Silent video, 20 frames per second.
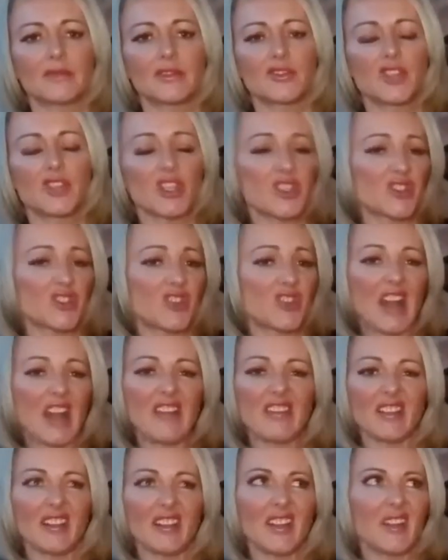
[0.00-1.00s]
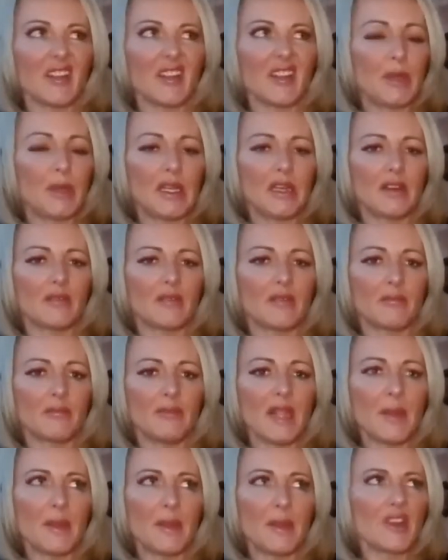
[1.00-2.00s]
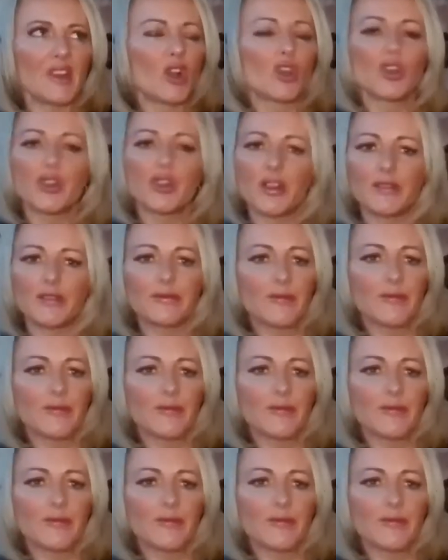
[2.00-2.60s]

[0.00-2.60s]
just generally being maybe not looking